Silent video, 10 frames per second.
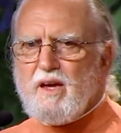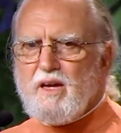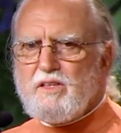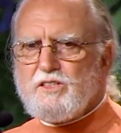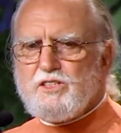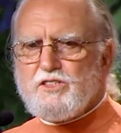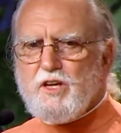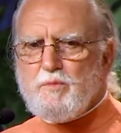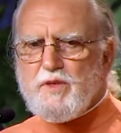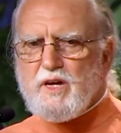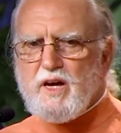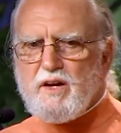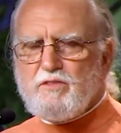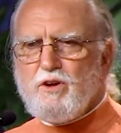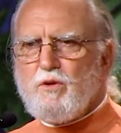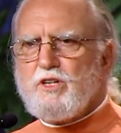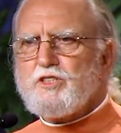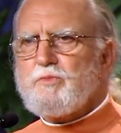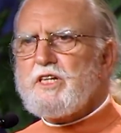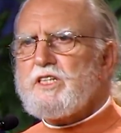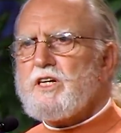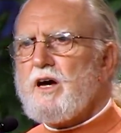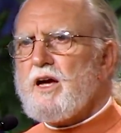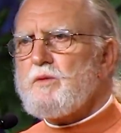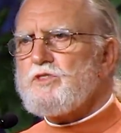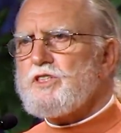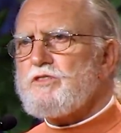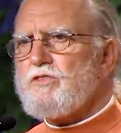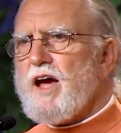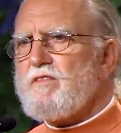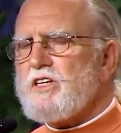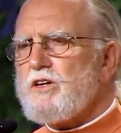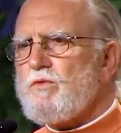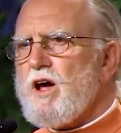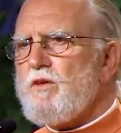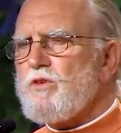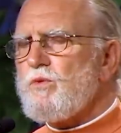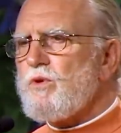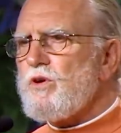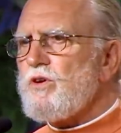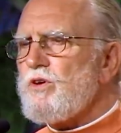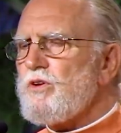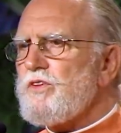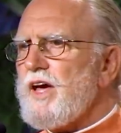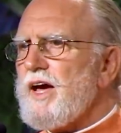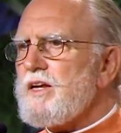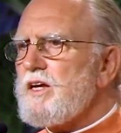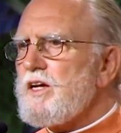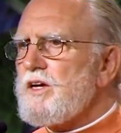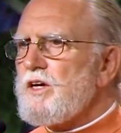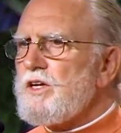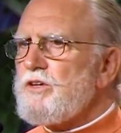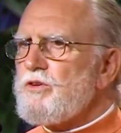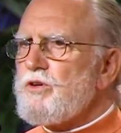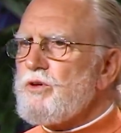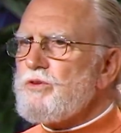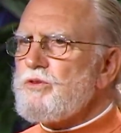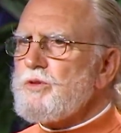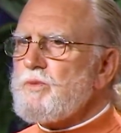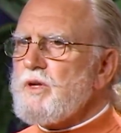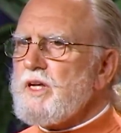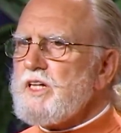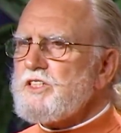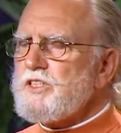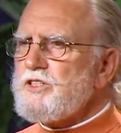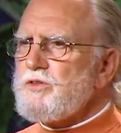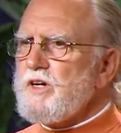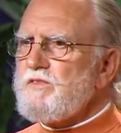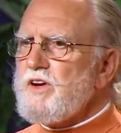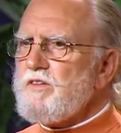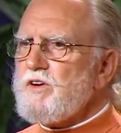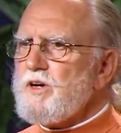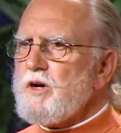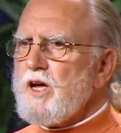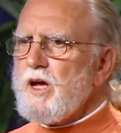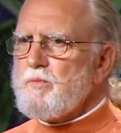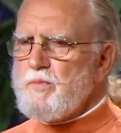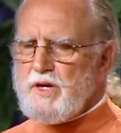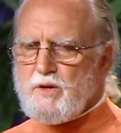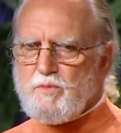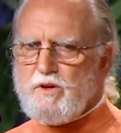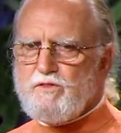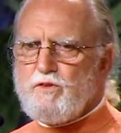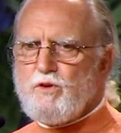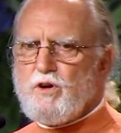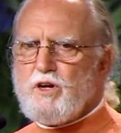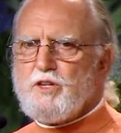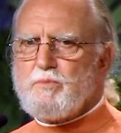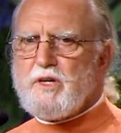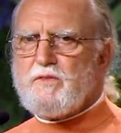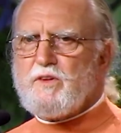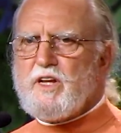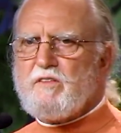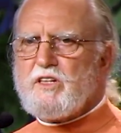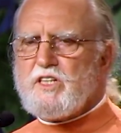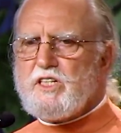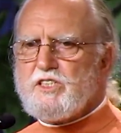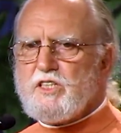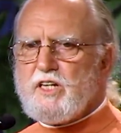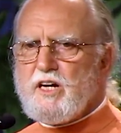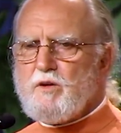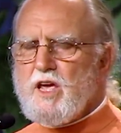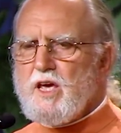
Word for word: And this is something I have noticed many times in traveling around the world that you go to a place that you have never been before, you meet the devotees there,